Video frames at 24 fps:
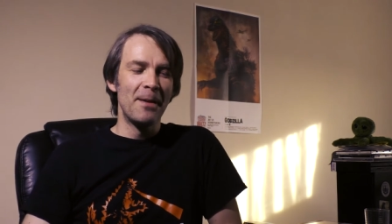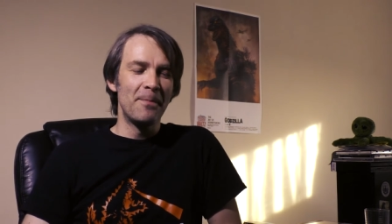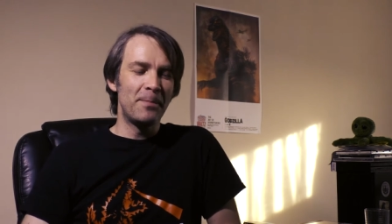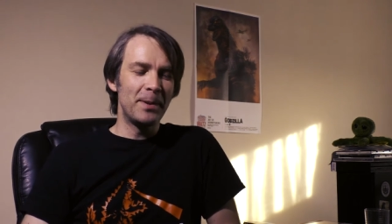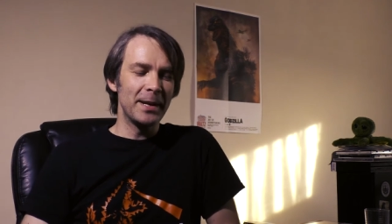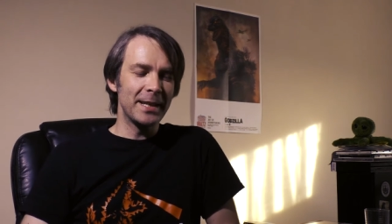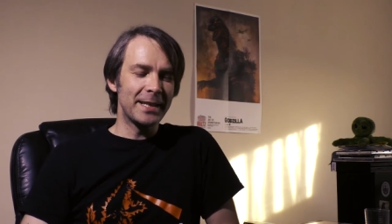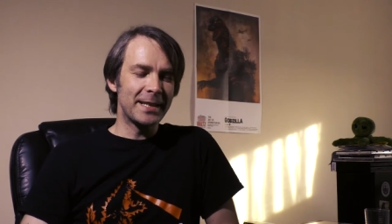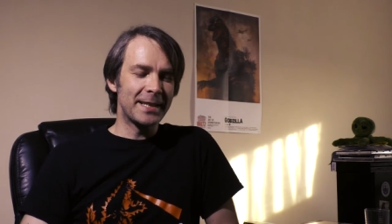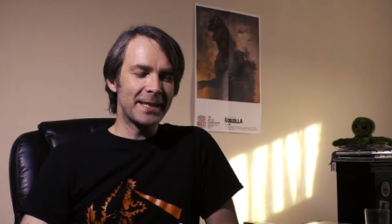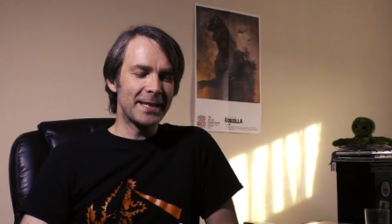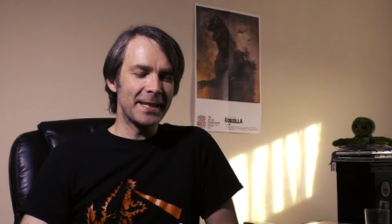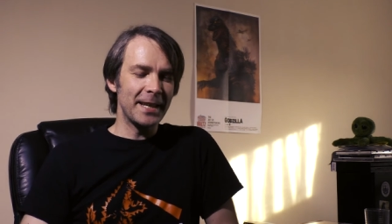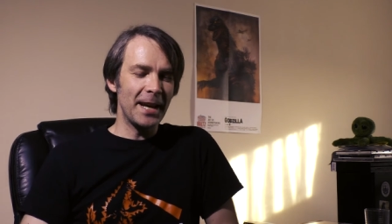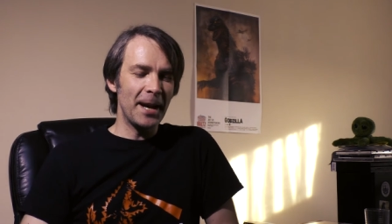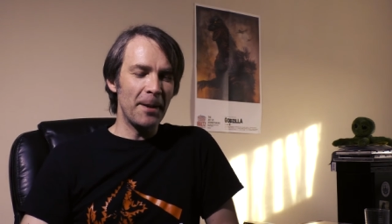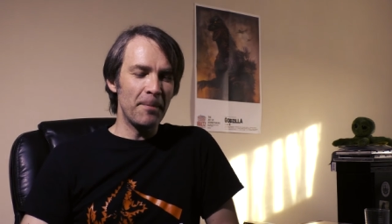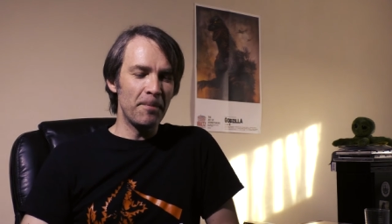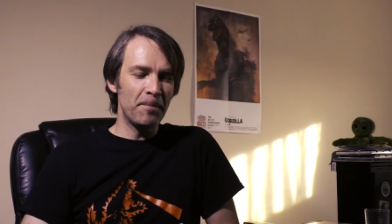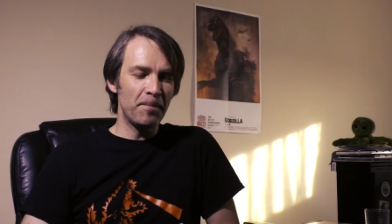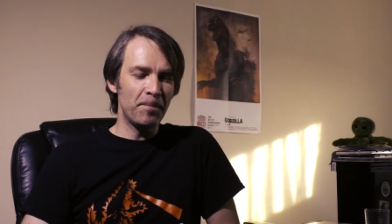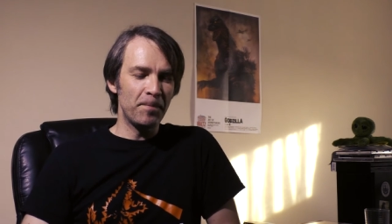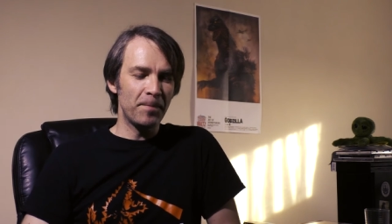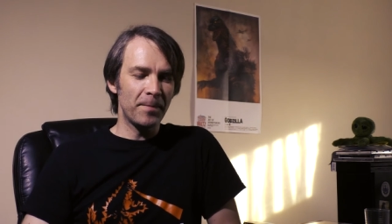But
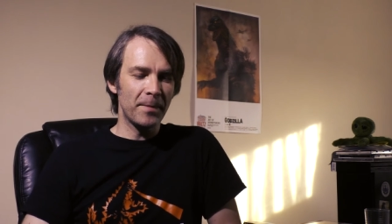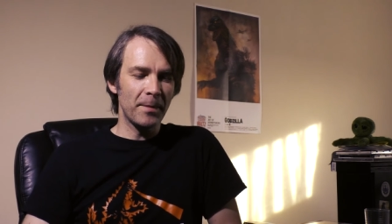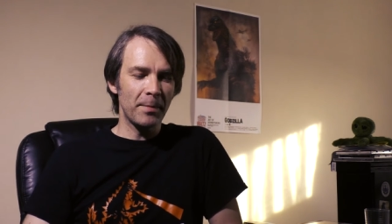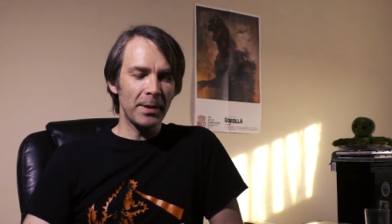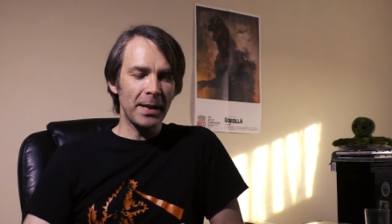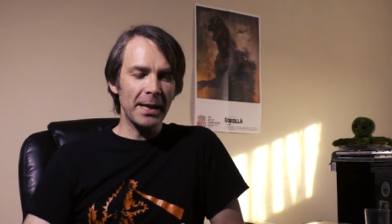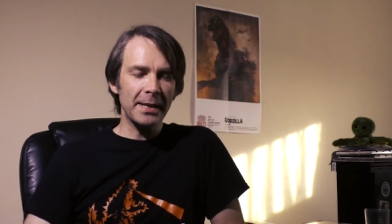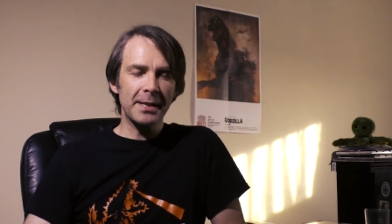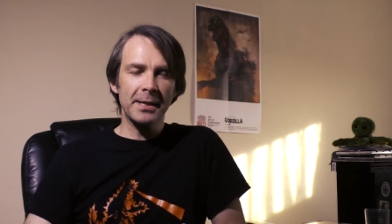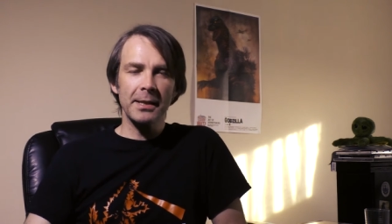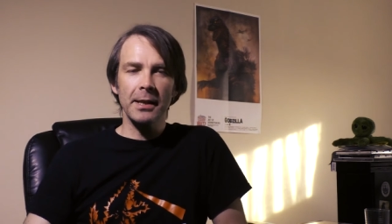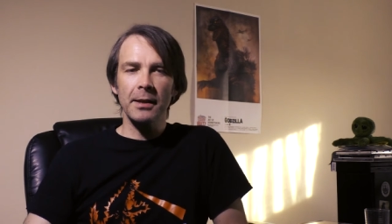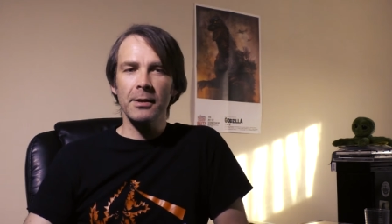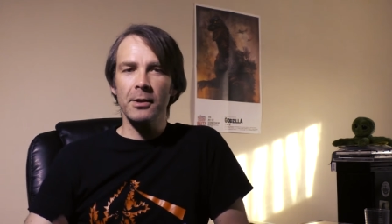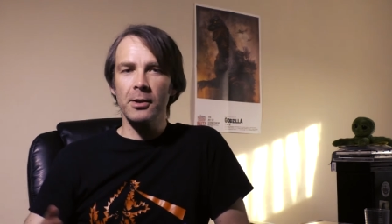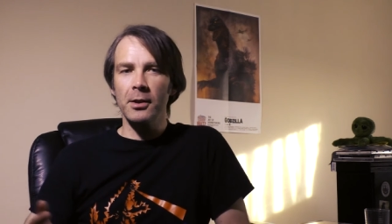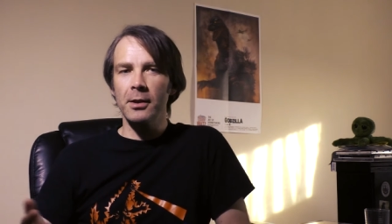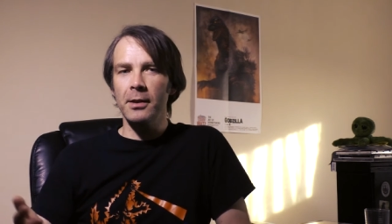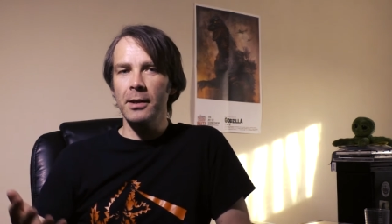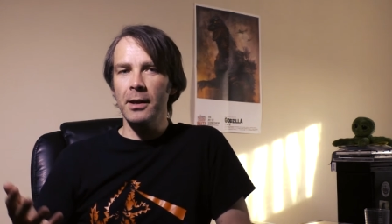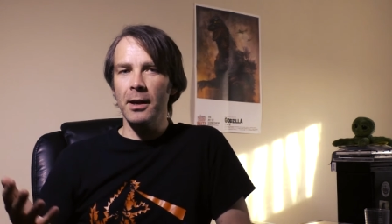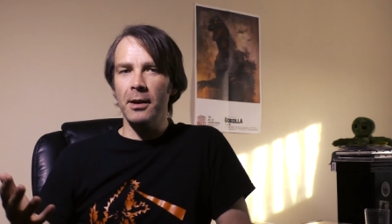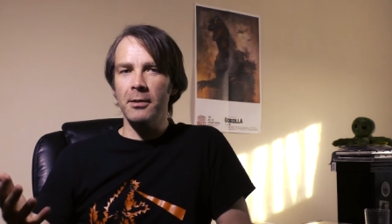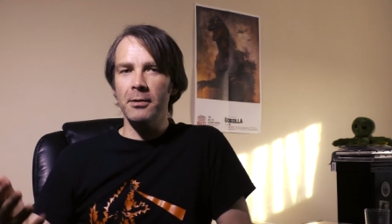that's another,
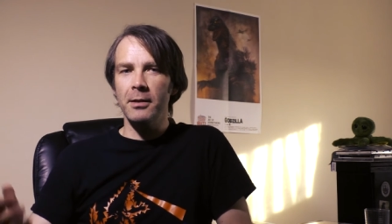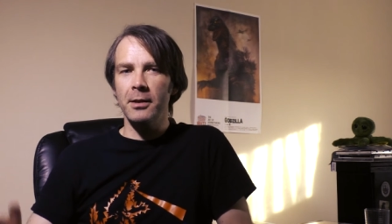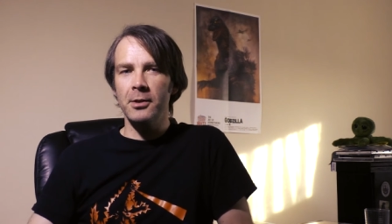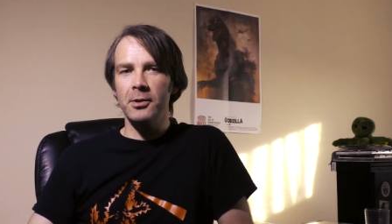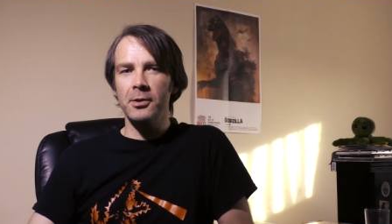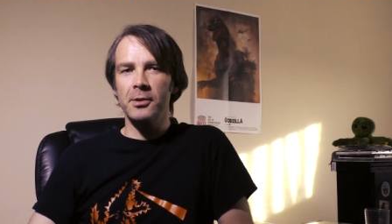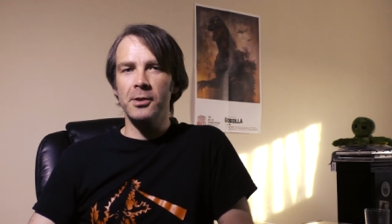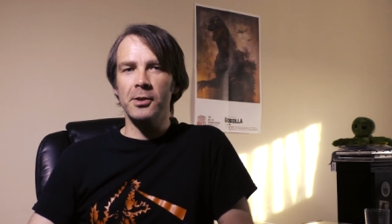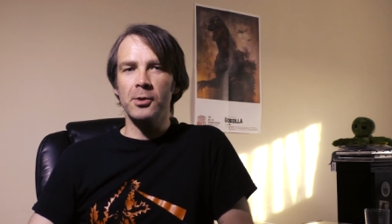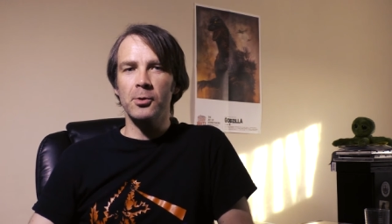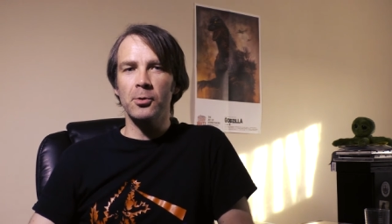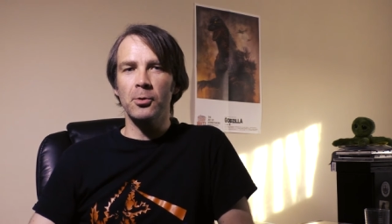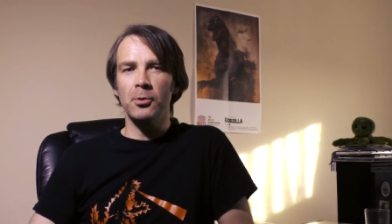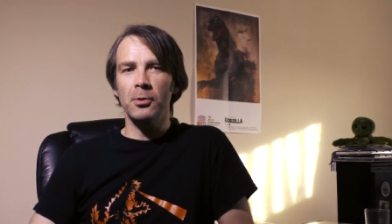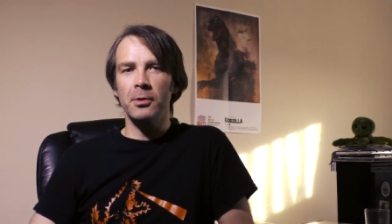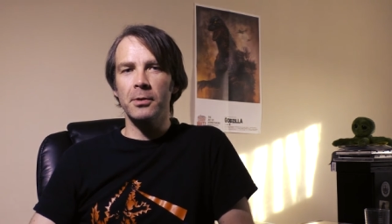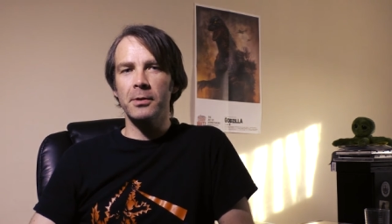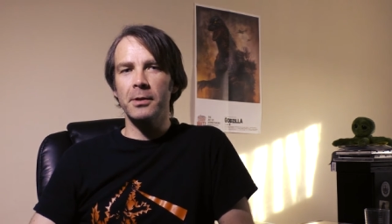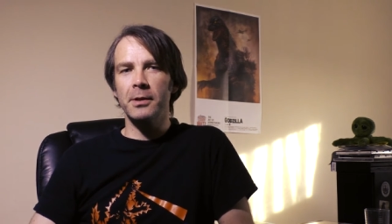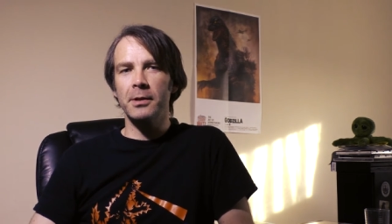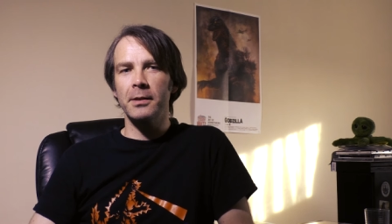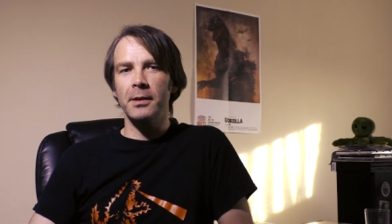a good score,